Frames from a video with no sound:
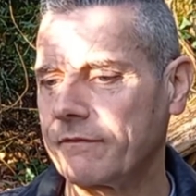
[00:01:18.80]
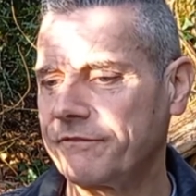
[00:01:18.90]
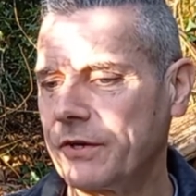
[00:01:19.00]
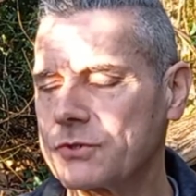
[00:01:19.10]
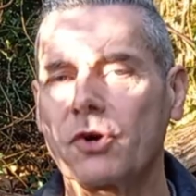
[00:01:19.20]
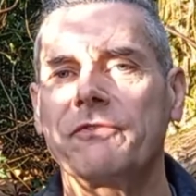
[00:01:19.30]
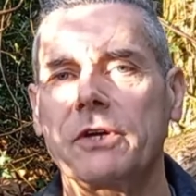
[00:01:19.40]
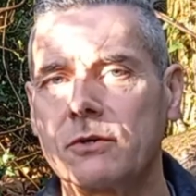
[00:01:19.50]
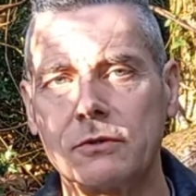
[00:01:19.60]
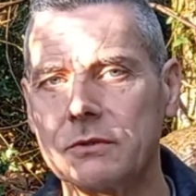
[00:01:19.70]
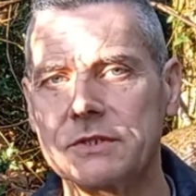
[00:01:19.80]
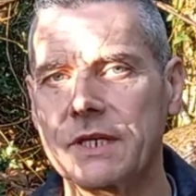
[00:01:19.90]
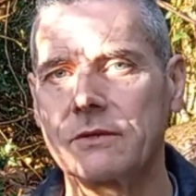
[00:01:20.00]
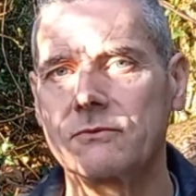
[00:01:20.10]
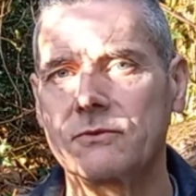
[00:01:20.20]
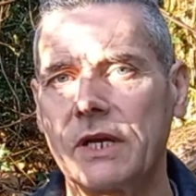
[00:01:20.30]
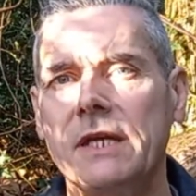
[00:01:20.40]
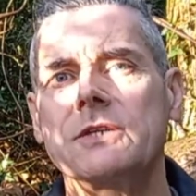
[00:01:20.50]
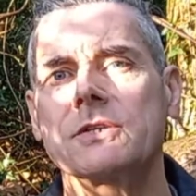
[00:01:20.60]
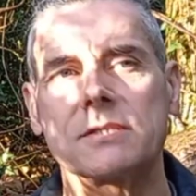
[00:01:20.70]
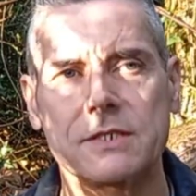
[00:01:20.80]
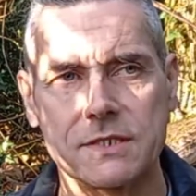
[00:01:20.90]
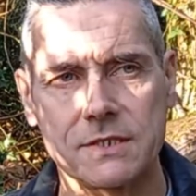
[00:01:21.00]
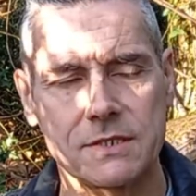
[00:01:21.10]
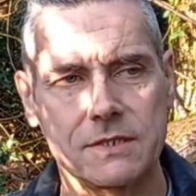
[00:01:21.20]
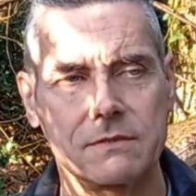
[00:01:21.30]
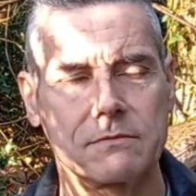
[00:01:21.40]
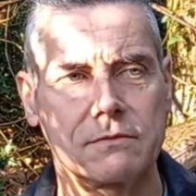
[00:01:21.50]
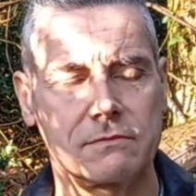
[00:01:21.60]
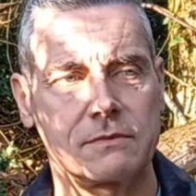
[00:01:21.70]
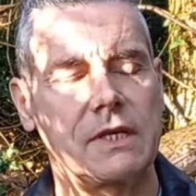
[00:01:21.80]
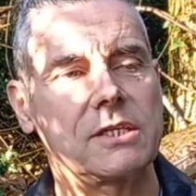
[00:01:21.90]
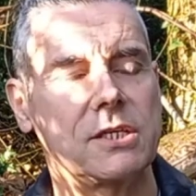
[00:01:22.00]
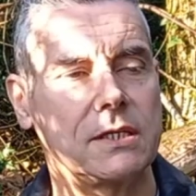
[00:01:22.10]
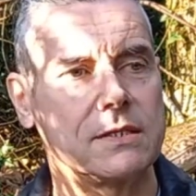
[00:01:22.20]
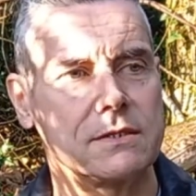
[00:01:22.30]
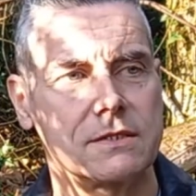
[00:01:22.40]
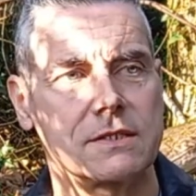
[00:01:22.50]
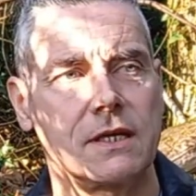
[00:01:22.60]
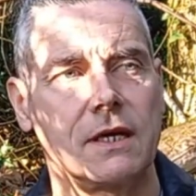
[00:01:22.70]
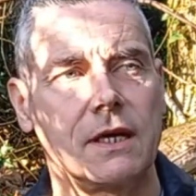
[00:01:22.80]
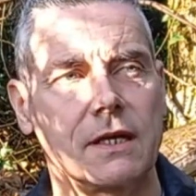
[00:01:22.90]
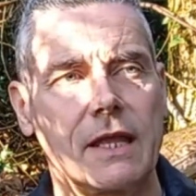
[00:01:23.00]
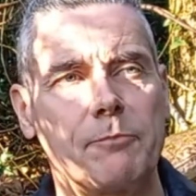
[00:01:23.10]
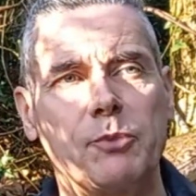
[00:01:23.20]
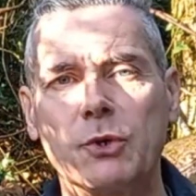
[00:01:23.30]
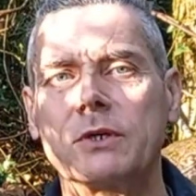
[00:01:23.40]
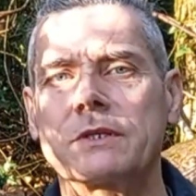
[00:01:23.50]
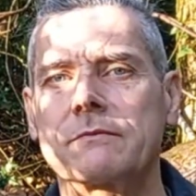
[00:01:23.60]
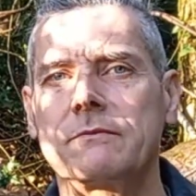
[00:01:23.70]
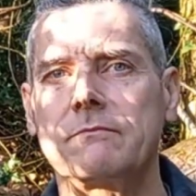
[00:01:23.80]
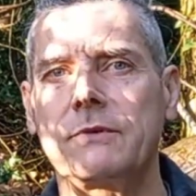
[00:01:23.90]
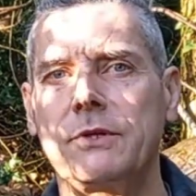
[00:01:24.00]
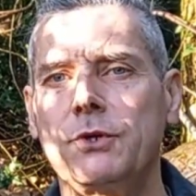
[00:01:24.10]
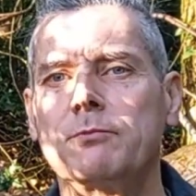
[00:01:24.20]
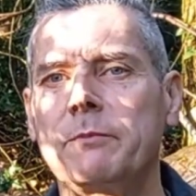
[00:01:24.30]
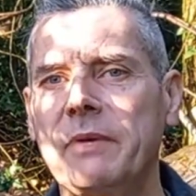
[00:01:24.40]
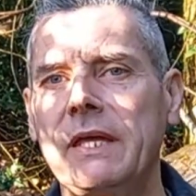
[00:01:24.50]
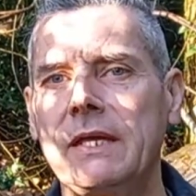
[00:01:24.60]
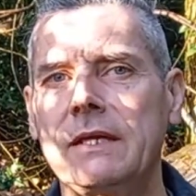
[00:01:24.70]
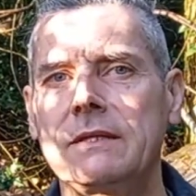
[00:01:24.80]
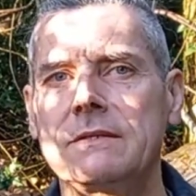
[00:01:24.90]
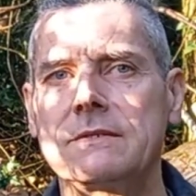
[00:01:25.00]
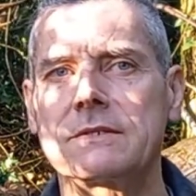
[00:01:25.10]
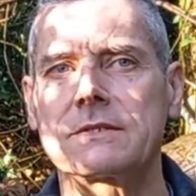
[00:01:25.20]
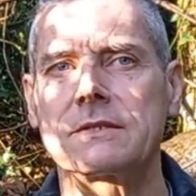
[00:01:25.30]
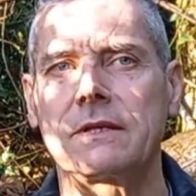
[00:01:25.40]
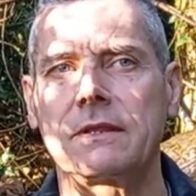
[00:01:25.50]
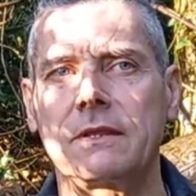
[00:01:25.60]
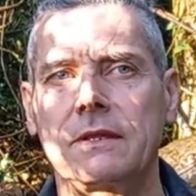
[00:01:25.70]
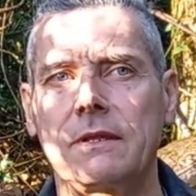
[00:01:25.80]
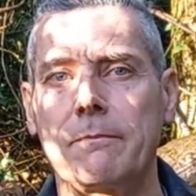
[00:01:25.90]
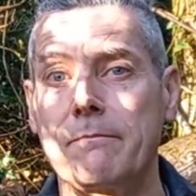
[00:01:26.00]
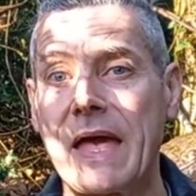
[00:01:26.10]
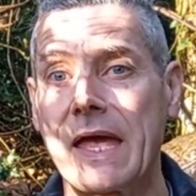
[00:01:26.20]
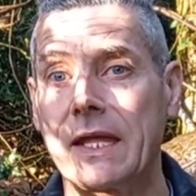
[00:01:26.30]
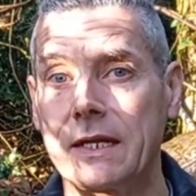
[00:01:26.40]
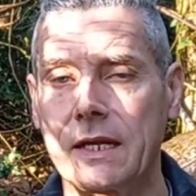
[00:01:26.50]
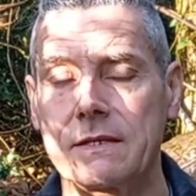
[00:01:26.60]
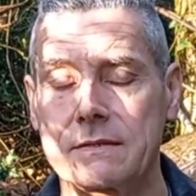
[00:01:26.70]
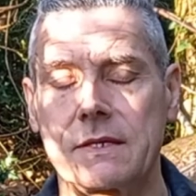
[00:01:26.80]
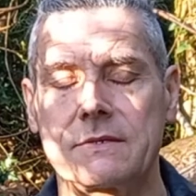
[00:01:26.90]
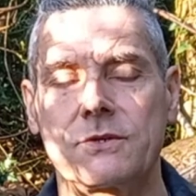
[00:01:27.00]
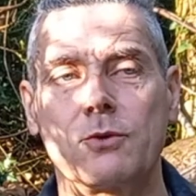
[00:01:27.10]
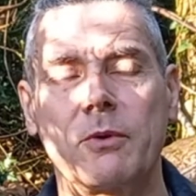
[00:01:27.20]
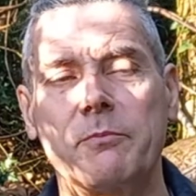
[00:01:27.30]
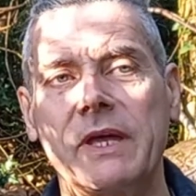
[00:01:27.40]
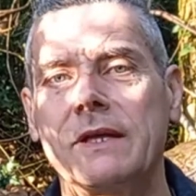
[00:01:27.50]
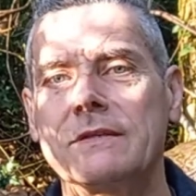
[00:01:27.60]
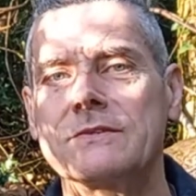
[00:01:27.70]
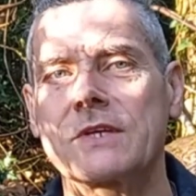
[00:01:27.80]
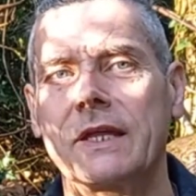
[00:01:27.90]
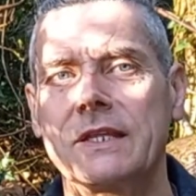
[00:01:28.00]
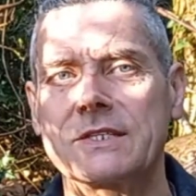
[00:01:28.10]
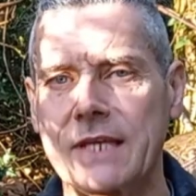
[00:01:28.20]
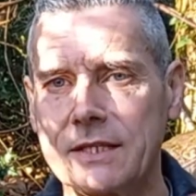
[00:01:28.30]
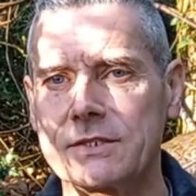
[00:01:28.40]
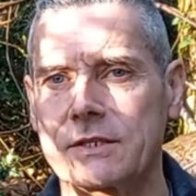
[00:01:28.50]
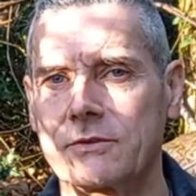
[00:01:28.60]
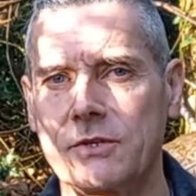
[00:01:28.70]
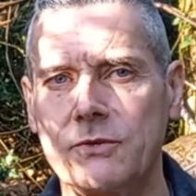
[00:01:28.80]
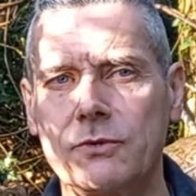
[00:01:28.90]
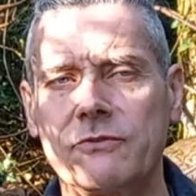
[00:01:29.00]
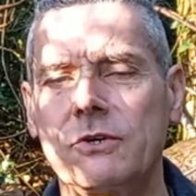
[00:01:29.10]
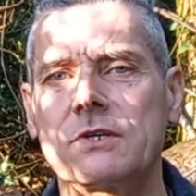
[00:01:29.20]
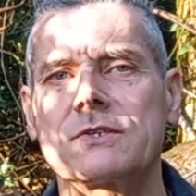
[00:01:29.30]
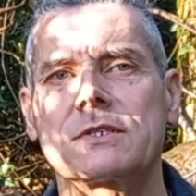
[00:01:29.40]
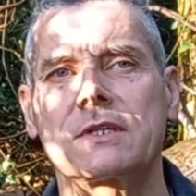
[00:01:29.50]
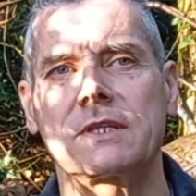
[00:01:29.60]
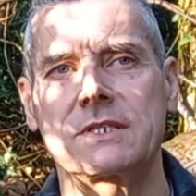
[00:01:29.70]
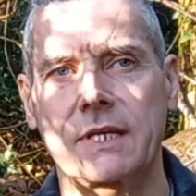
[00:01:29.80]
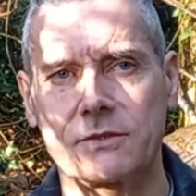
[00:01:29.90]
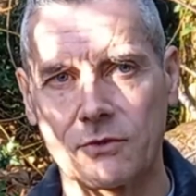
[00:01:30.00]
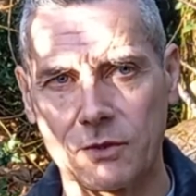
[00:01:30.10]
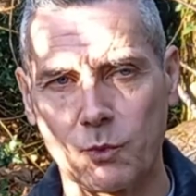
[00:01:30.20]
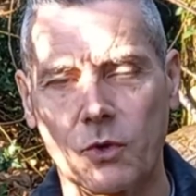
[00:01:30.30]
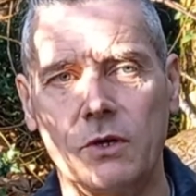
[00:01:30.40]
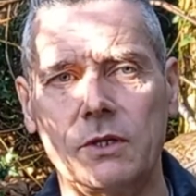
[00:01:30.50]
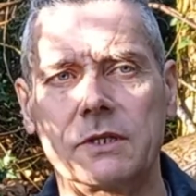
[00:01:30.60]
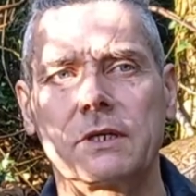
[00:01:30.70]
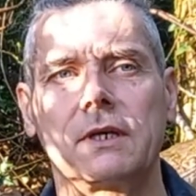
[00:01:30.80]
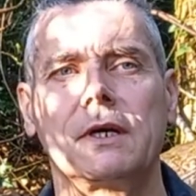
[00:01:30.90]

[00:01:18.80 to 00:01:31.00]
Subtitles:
philosophicals and religious teachings that put human beings and men as human beings at the center of the universe, at the center of the world,